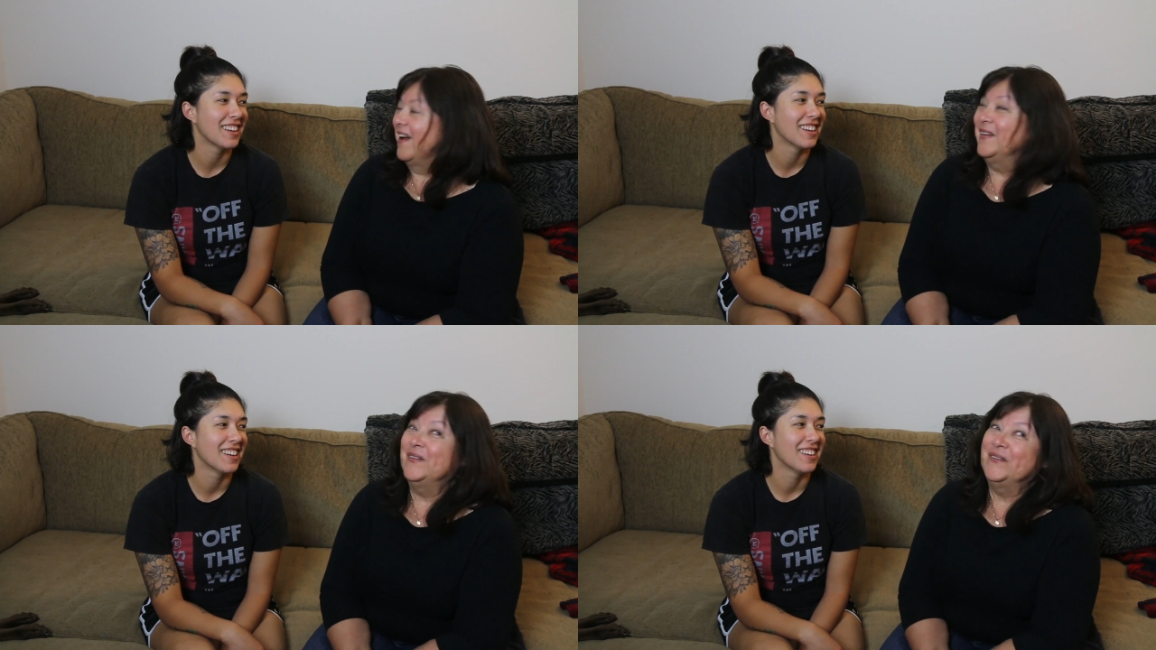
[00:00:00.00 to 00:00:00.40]

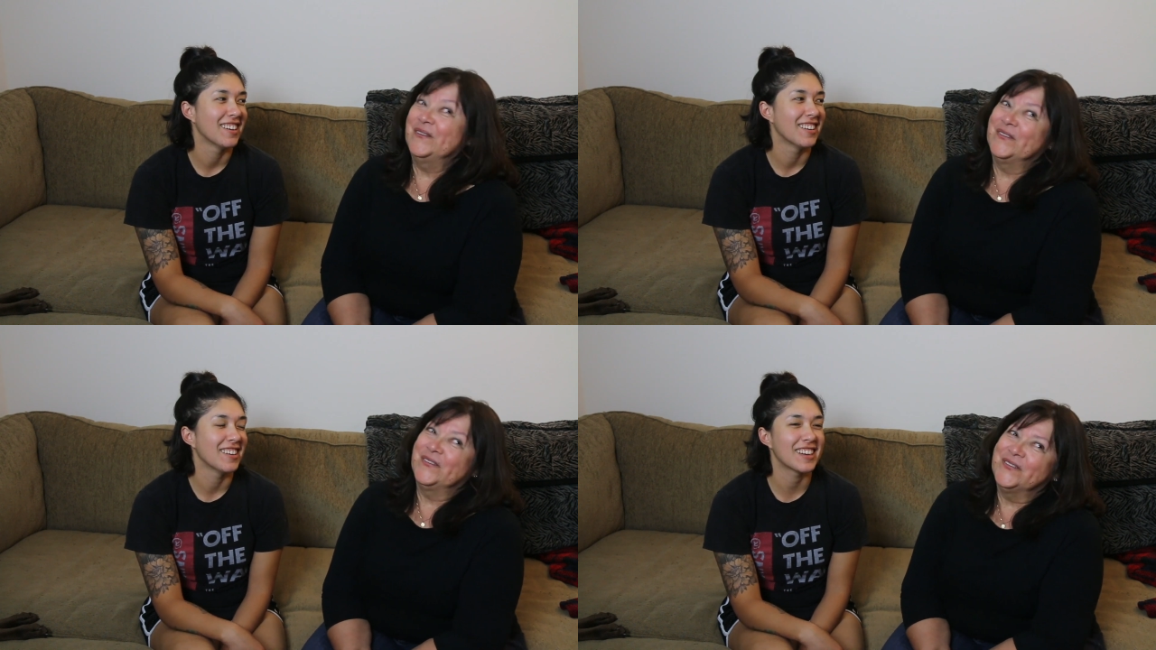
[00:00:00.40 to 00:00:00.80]

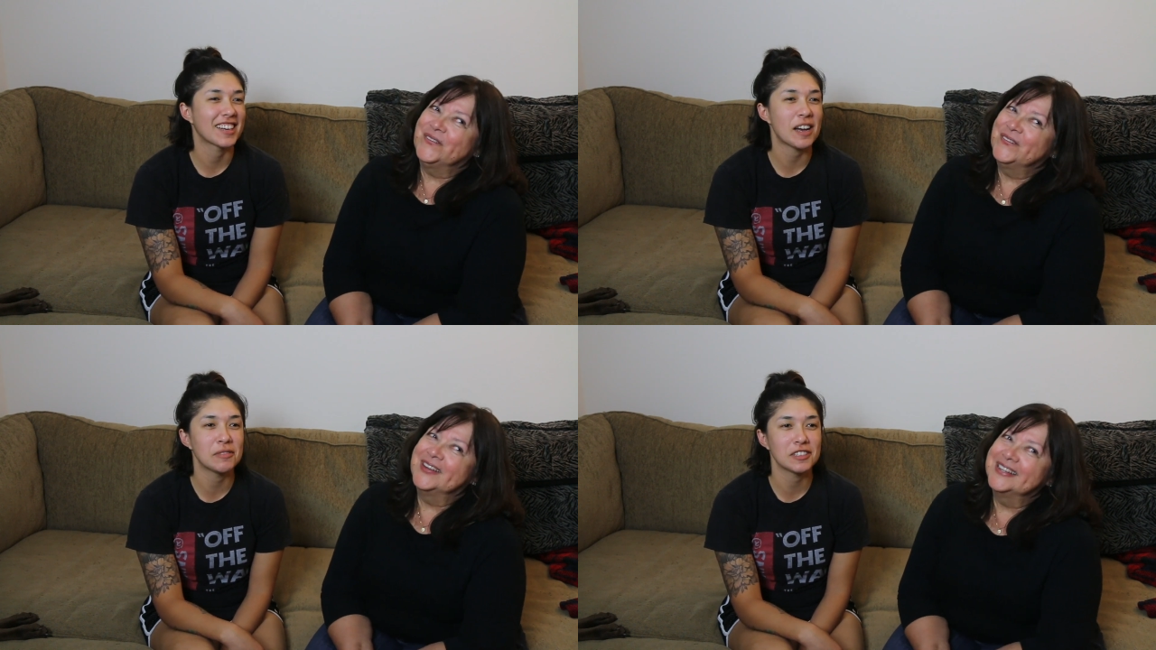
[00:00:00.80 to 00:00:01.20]
Speaker 1: Oh.
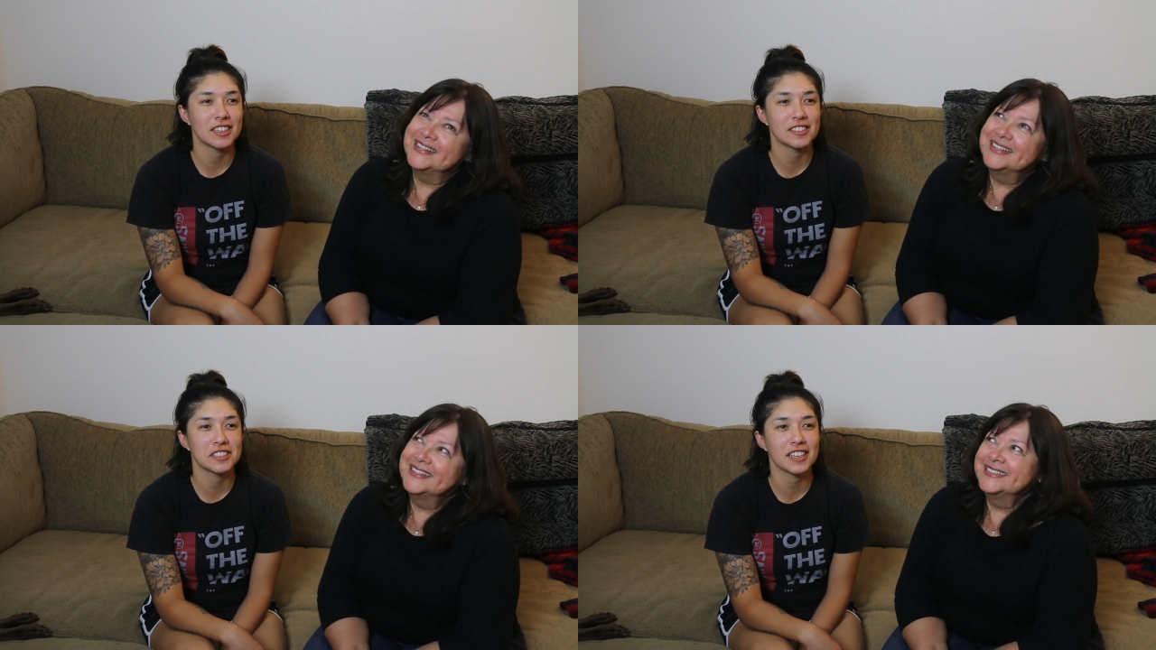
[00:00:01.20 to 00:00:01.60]
A couple of
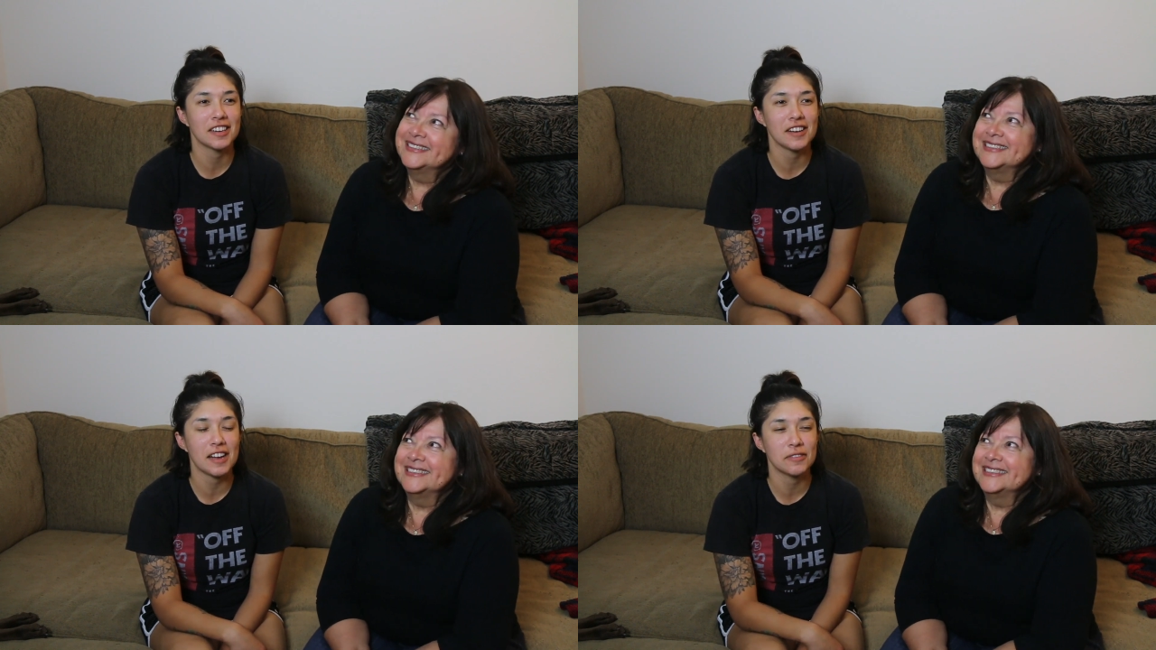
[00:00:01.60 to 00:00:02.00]
years
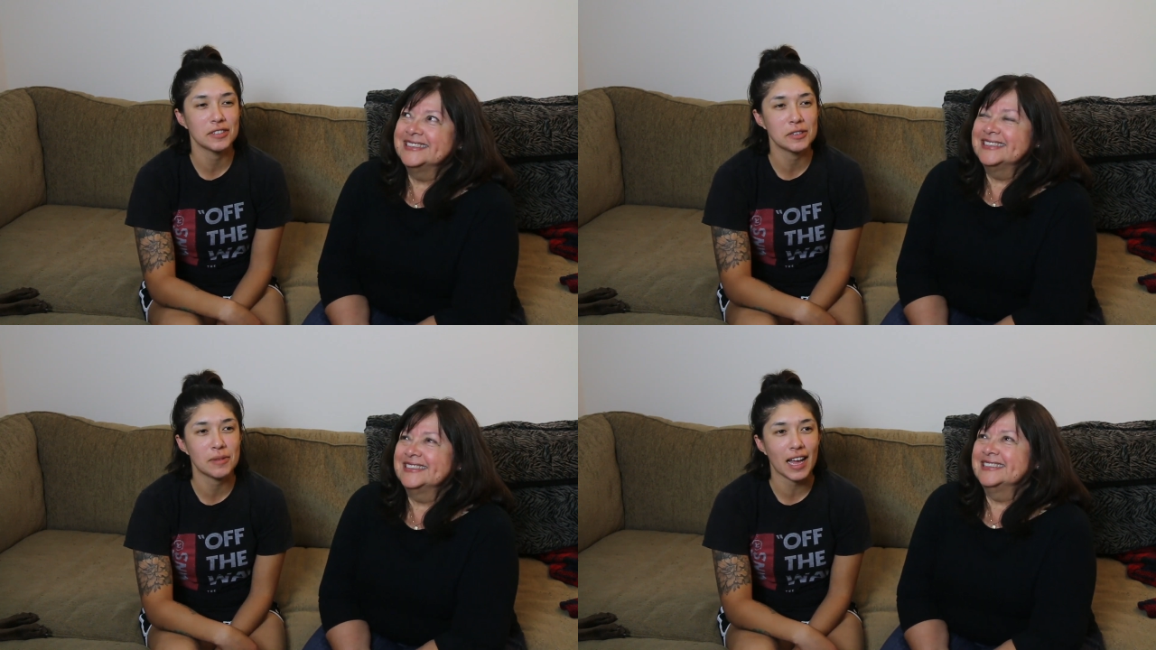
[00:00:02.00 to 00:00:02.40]
ago, I
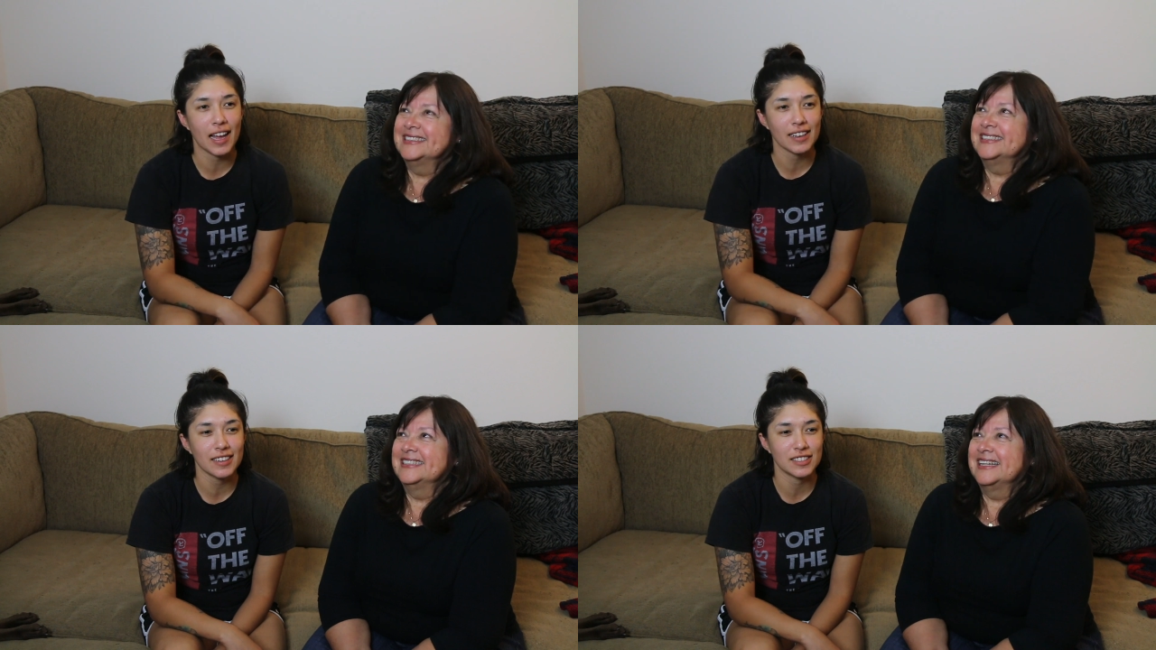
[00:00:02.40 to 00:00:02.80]
flew
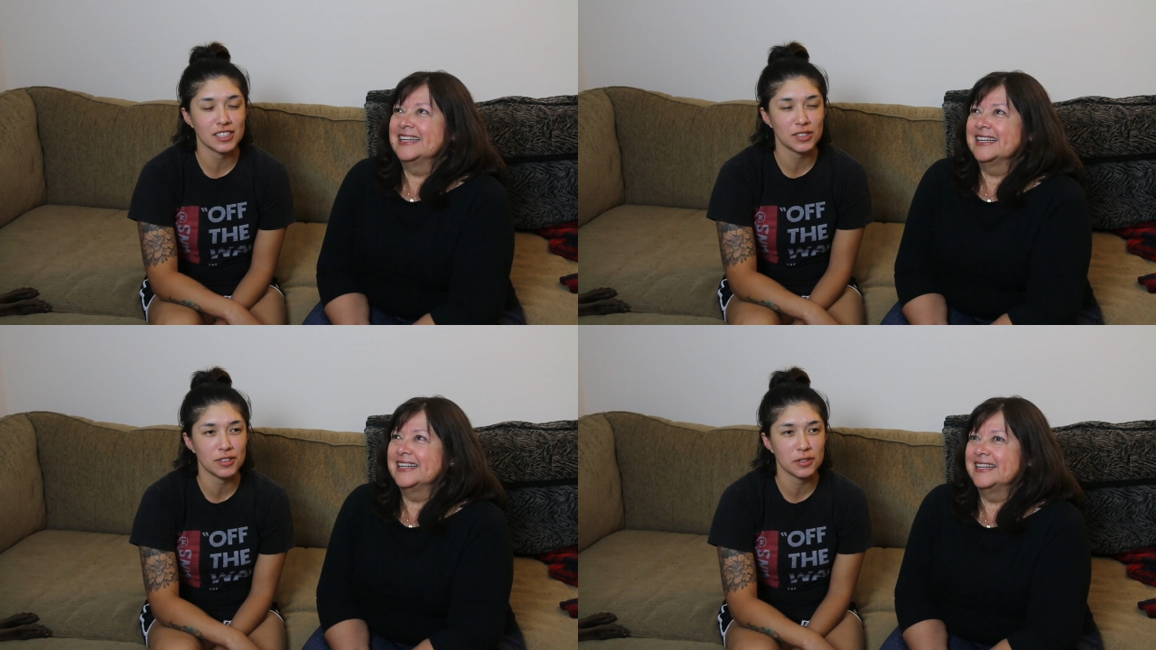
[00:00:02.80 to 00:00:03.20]
back
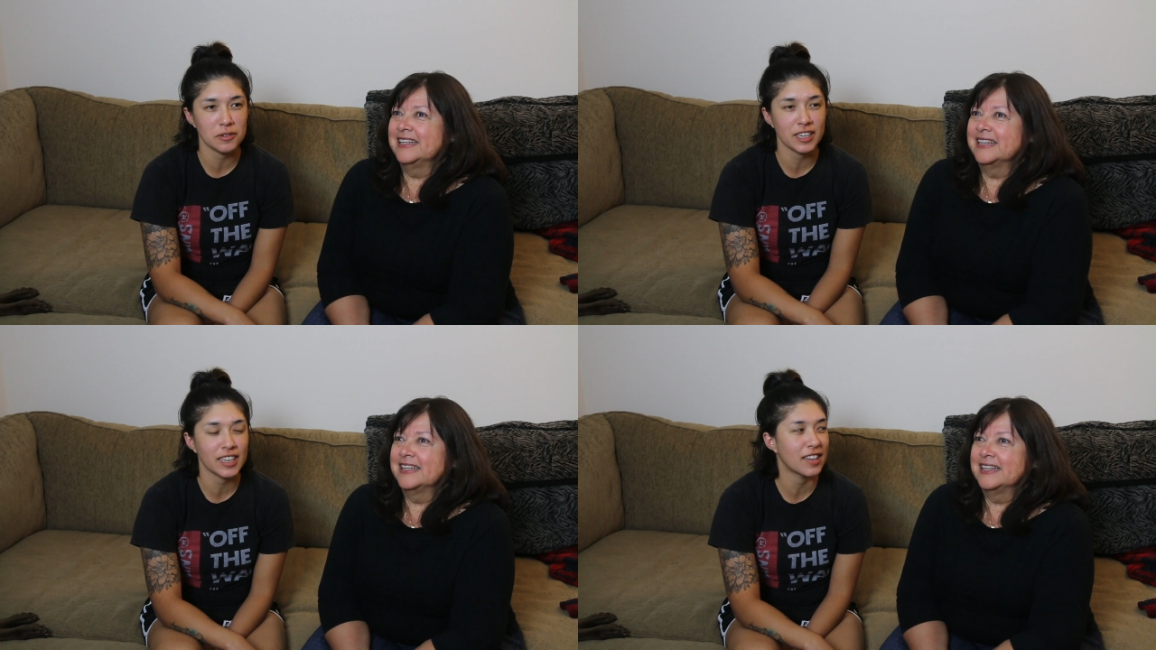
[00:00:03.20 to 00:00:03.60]
just for the
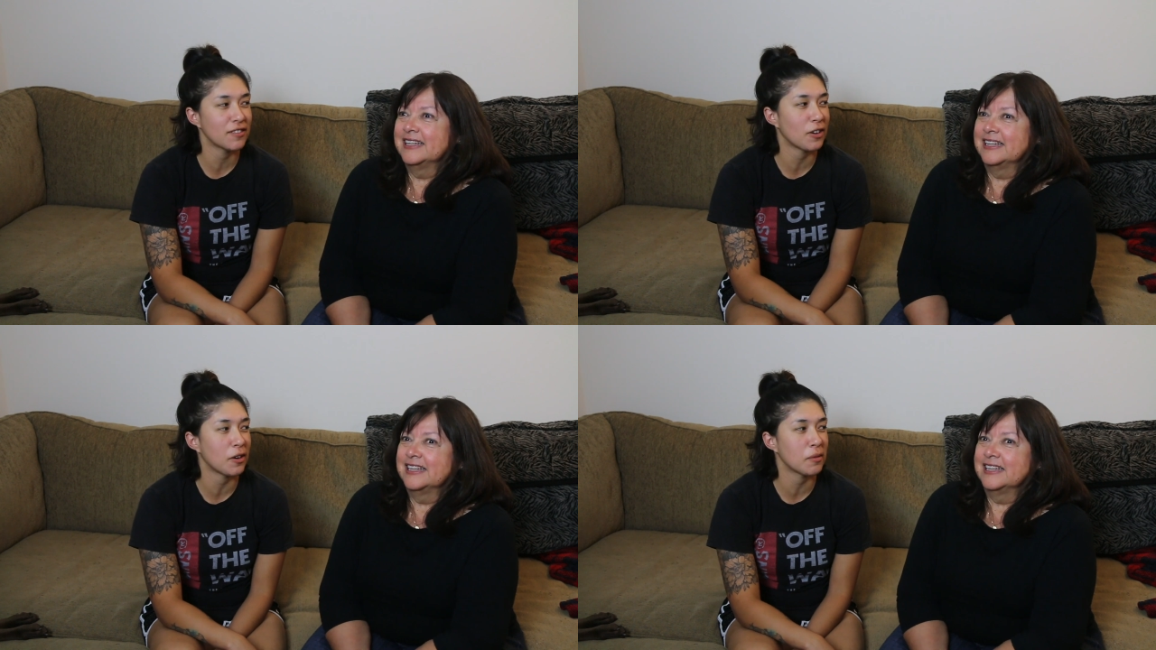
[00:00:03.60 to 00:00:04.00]

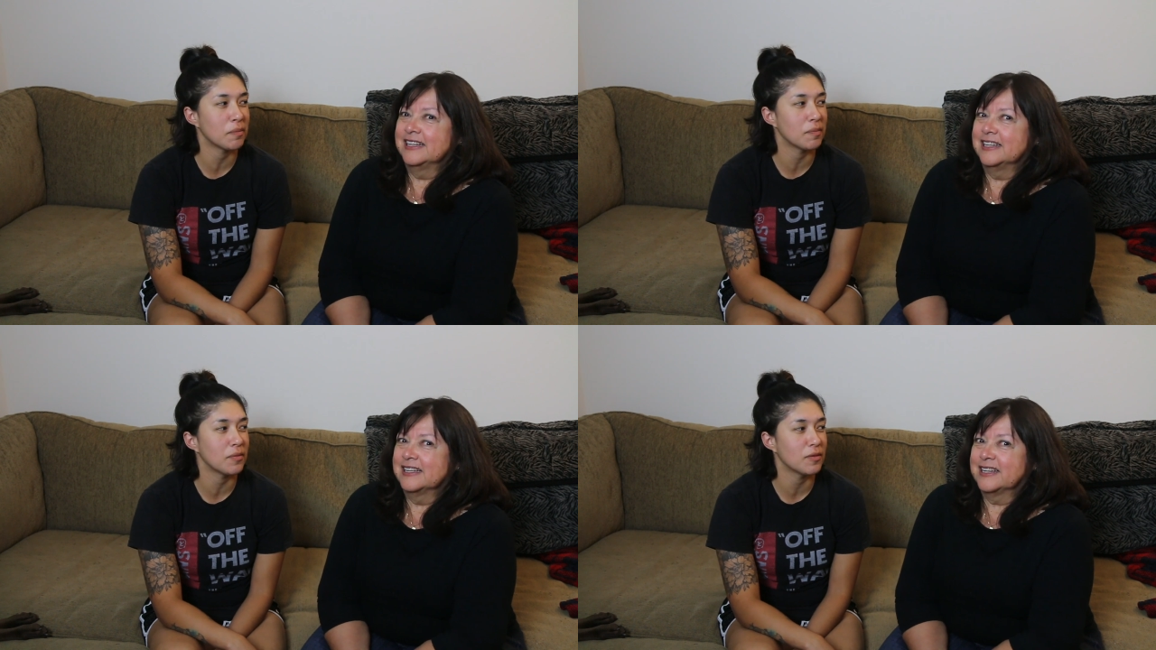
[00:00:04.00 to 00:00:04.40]
weekend for her.
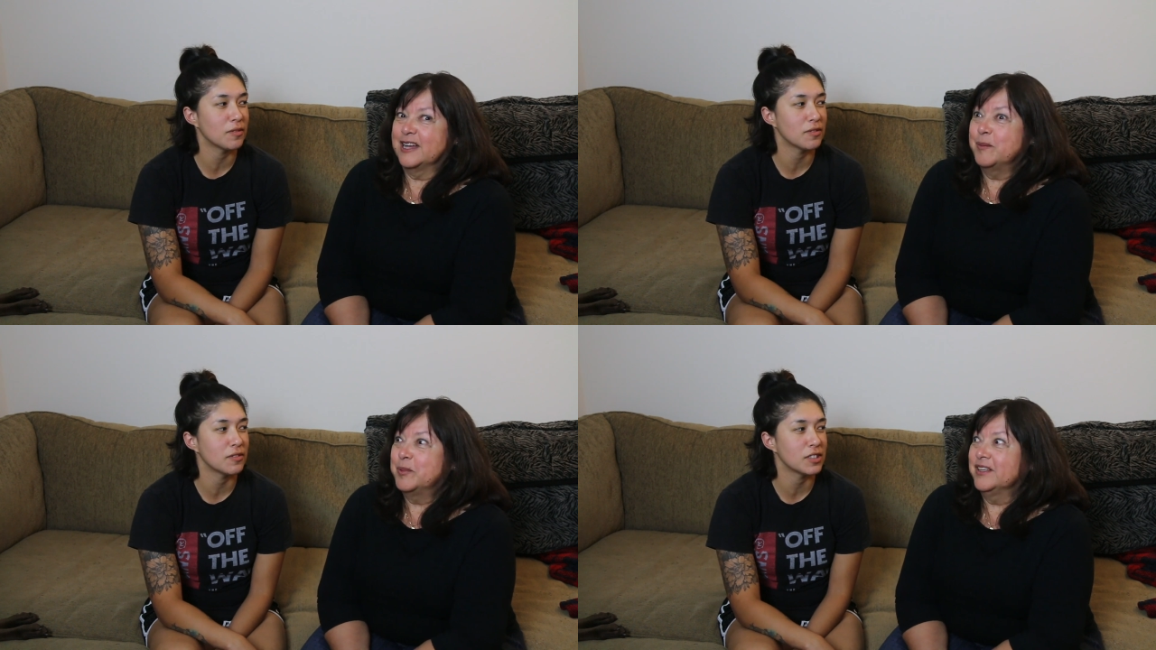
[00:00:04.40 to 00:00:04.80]

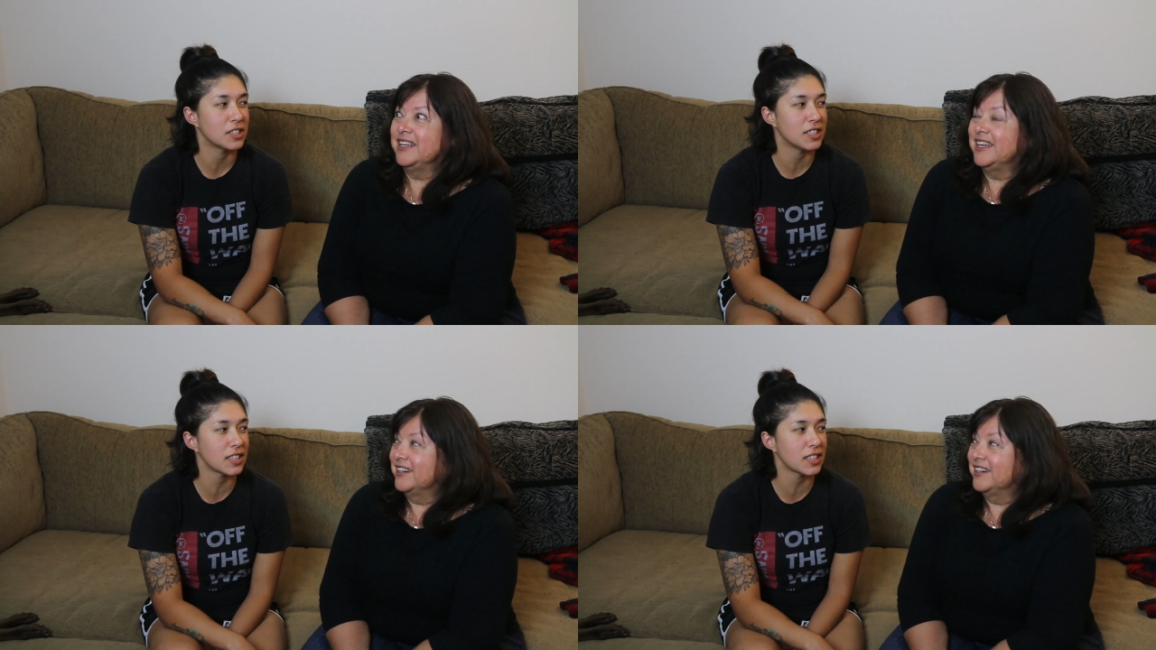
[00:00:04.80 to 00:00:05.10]
Couple of six,